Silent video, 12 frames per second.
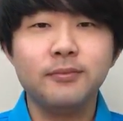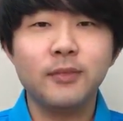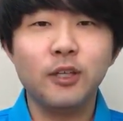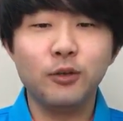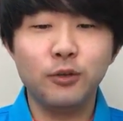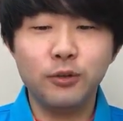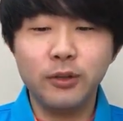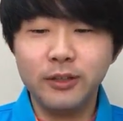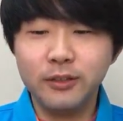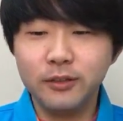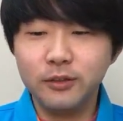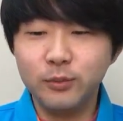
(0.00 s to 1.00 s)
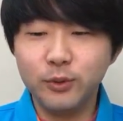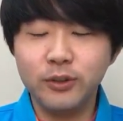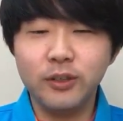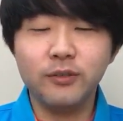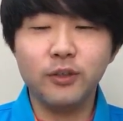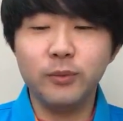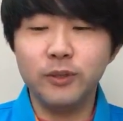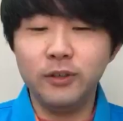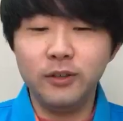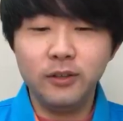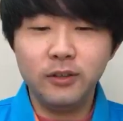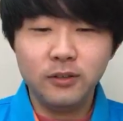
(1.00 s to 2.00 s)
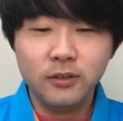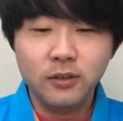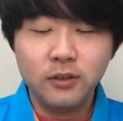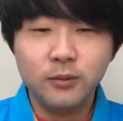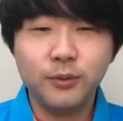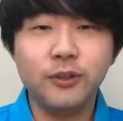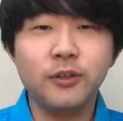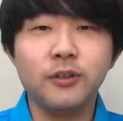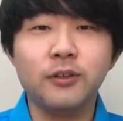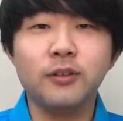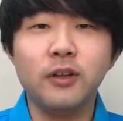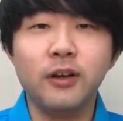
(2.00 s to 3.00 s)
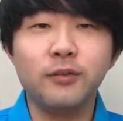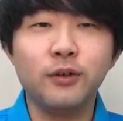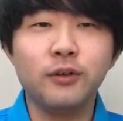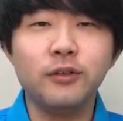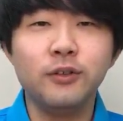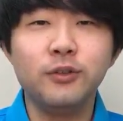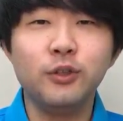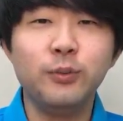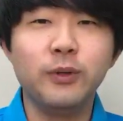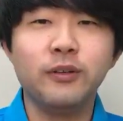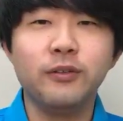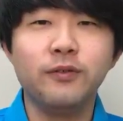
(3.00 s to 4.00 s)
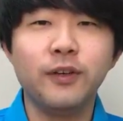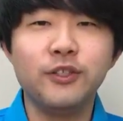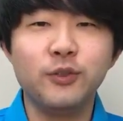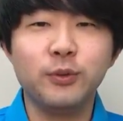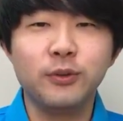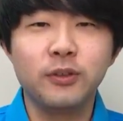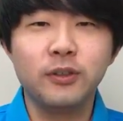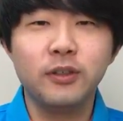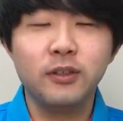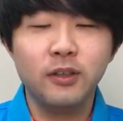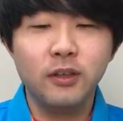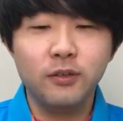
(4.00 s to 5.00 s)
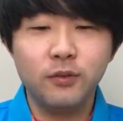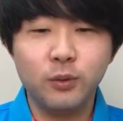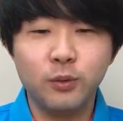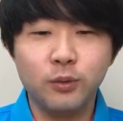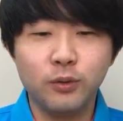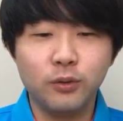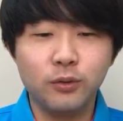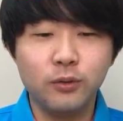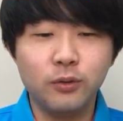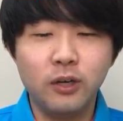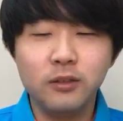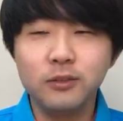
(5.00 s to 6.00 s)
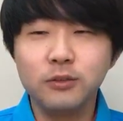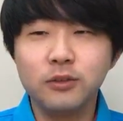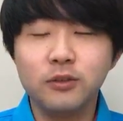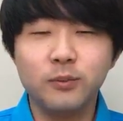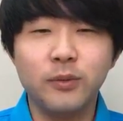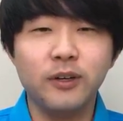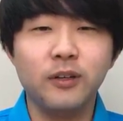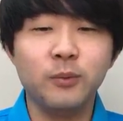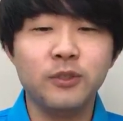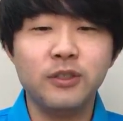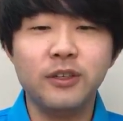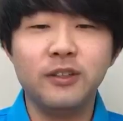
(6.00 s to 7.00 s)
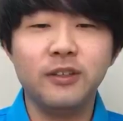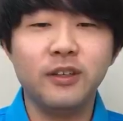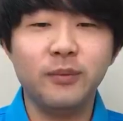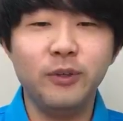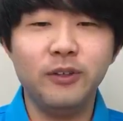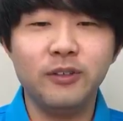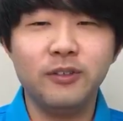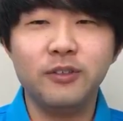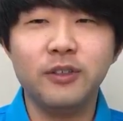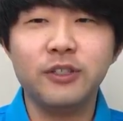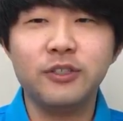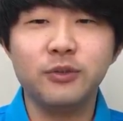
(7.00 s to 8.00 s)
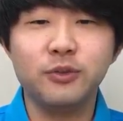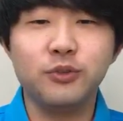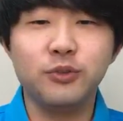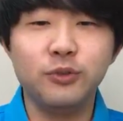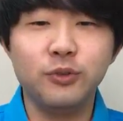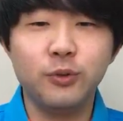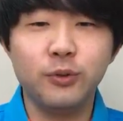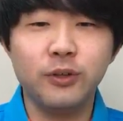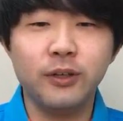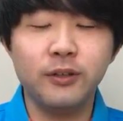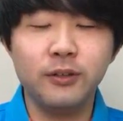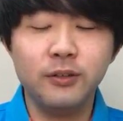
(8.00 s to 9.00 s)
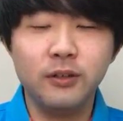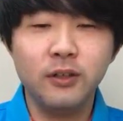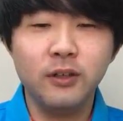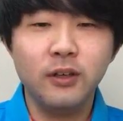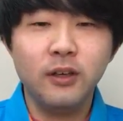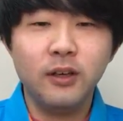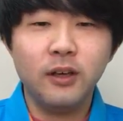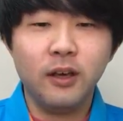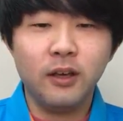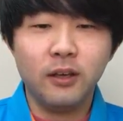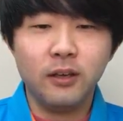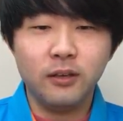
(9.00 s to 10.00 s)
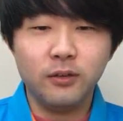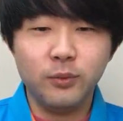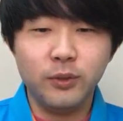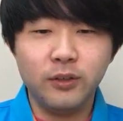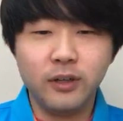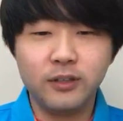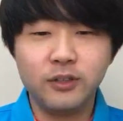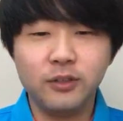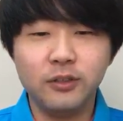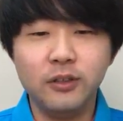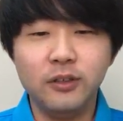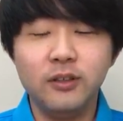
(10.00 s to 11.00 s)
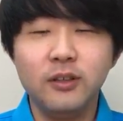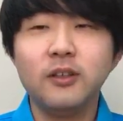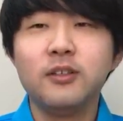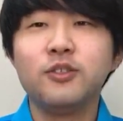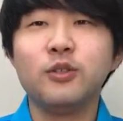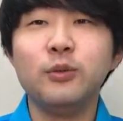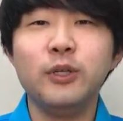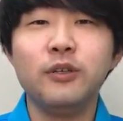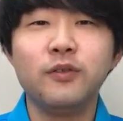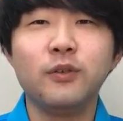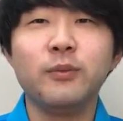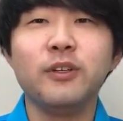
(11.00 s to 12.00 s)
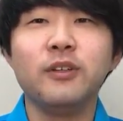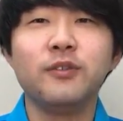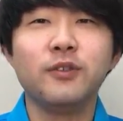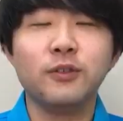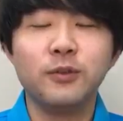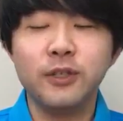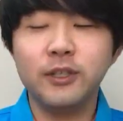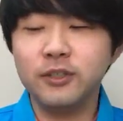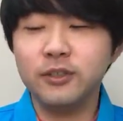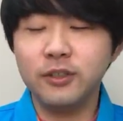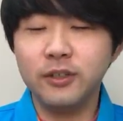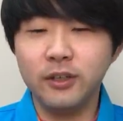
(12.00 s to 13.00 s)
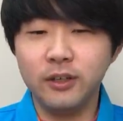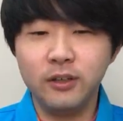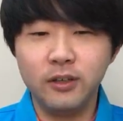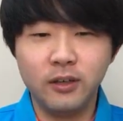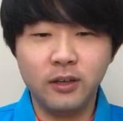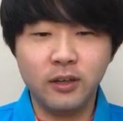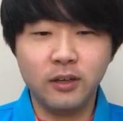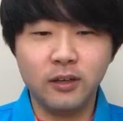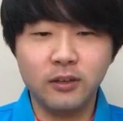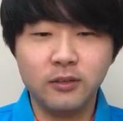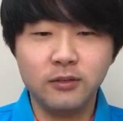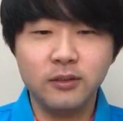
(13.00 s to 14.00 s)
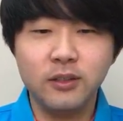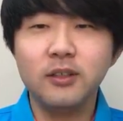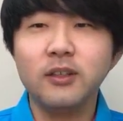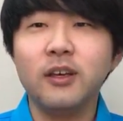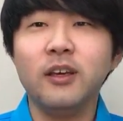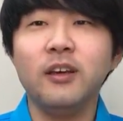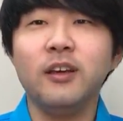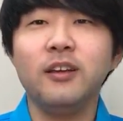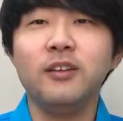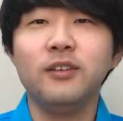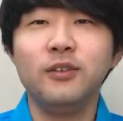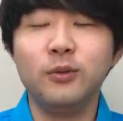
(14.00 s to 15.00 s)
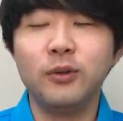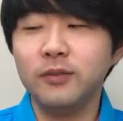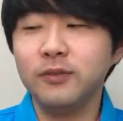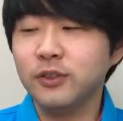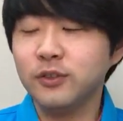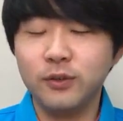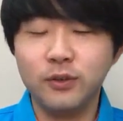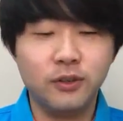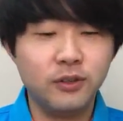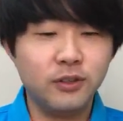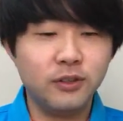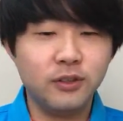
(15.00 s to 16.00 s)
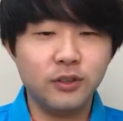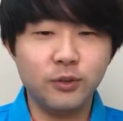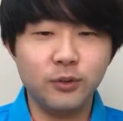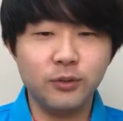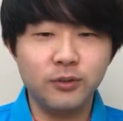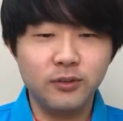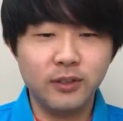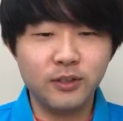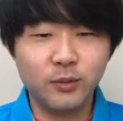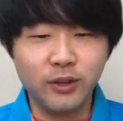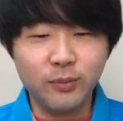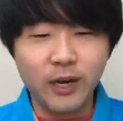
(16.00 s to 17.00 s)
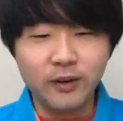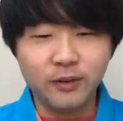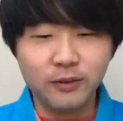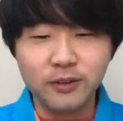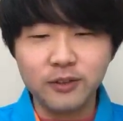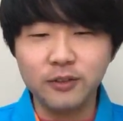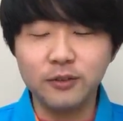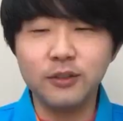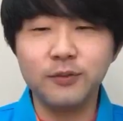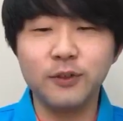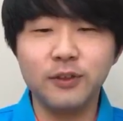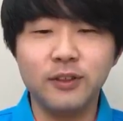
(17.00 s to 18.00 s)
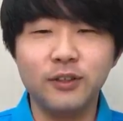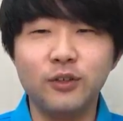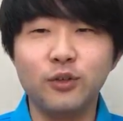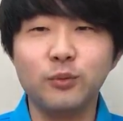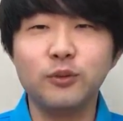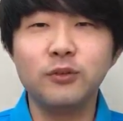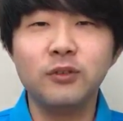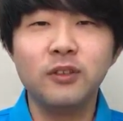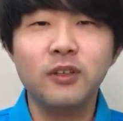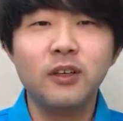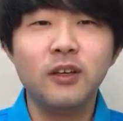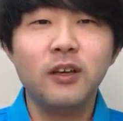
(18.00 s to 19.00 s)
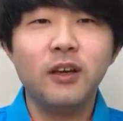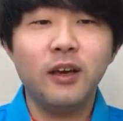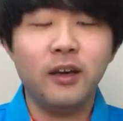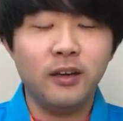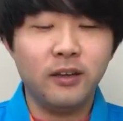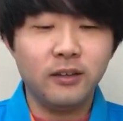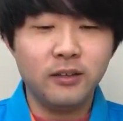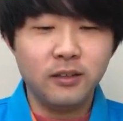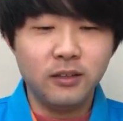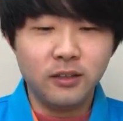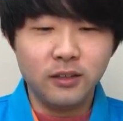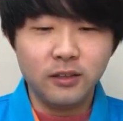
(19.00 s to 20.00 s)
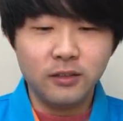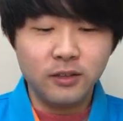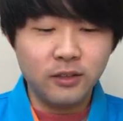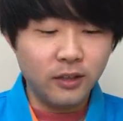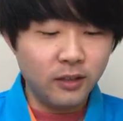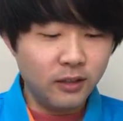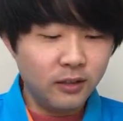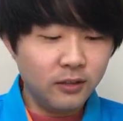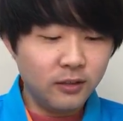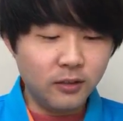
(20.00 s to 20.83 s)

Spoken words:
Hello and good morning, everybody. We are live on YouTube and Facebook for Google Hanguk. My name is Nathan. I'm the International Student Coordinator, and we are actually streaming from a different location today, a new office for us, so that's why the background is a little different than normal. And today,